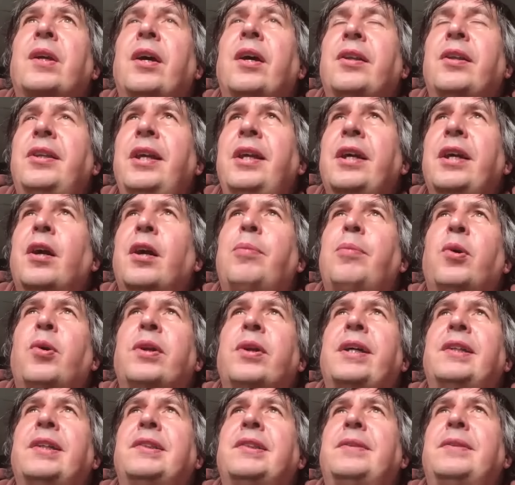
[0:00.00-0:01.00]
thing up
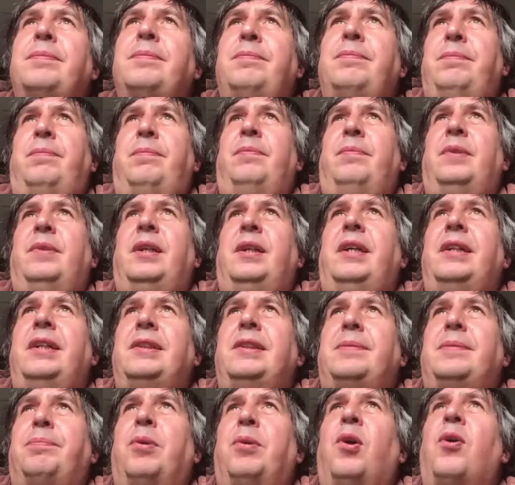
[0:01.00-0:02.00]
on his
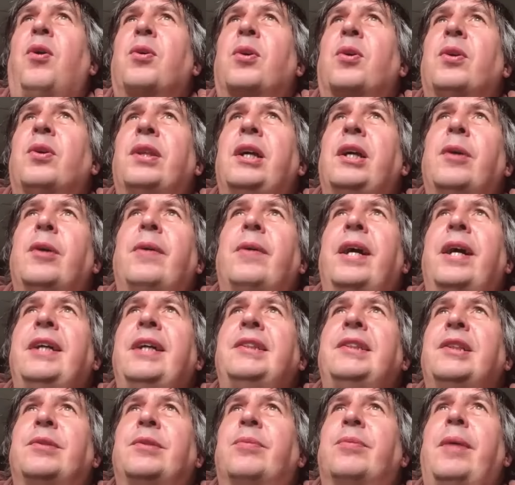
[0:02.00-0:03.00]
blog on the
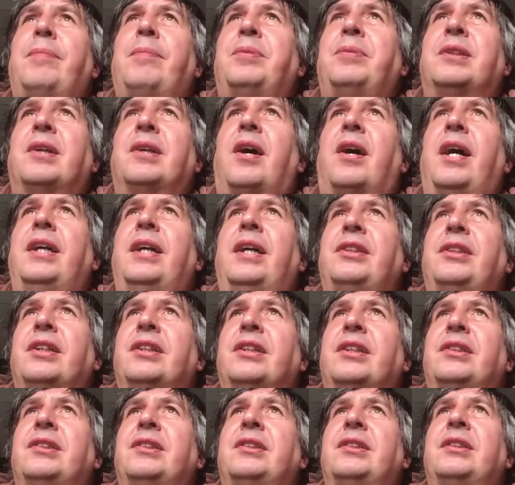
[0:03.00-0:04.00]
Oasis website,
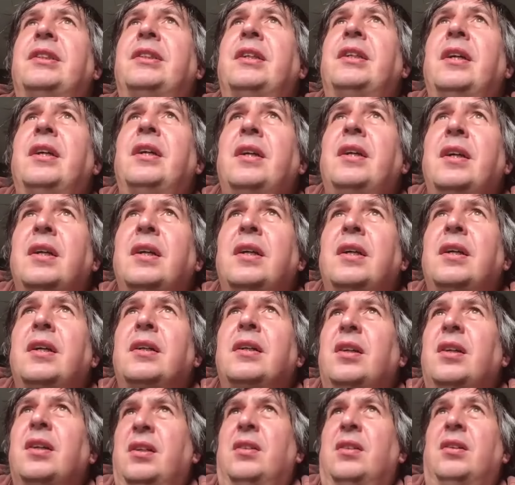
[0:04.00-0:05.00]
just
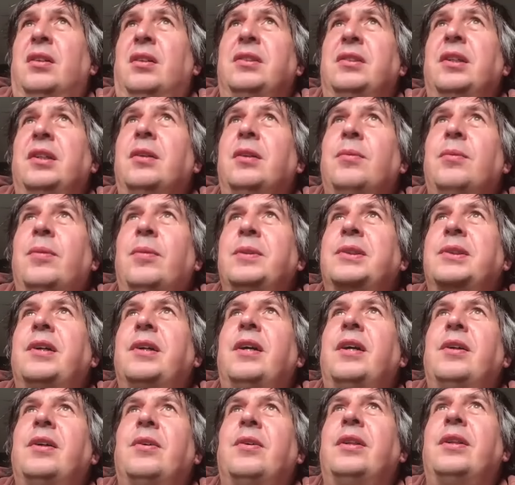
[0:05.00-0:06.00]
going, "Oh, I don't know what was
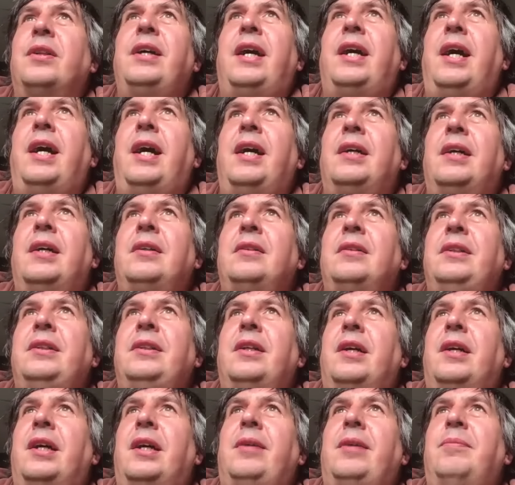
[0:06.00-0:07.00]
going on there.
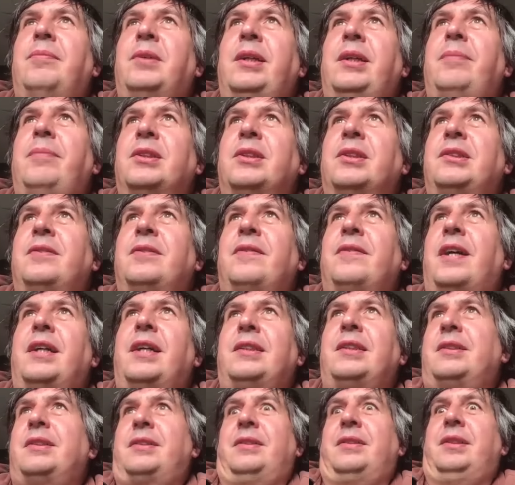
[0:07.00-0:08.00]
He must
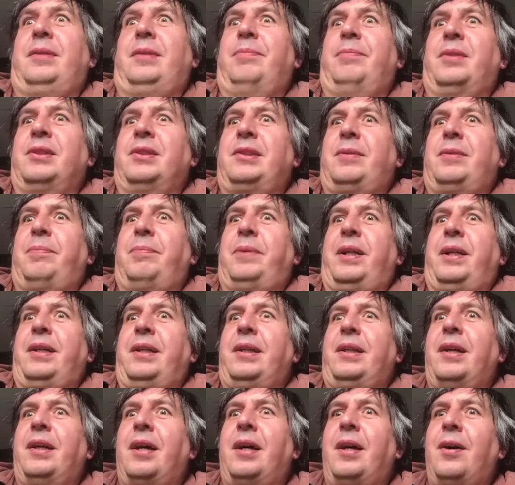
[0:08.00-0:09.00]
have
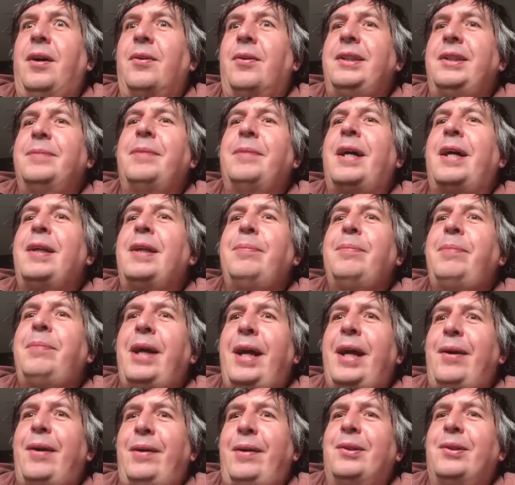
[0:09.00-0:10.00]
been on his man
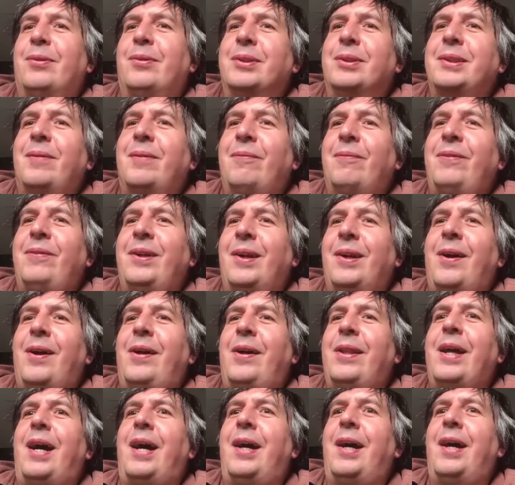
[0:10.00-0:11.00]
period or something
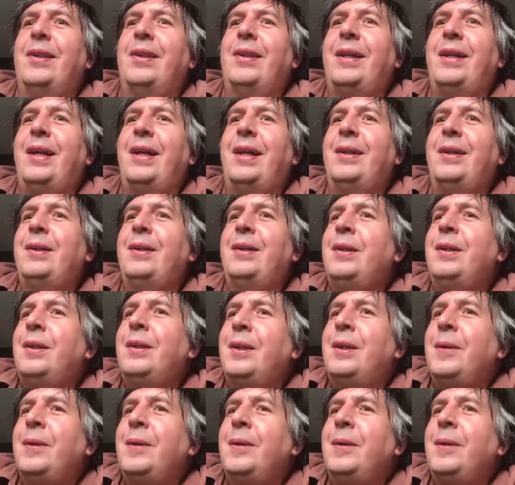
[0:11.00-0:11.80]
like that." And then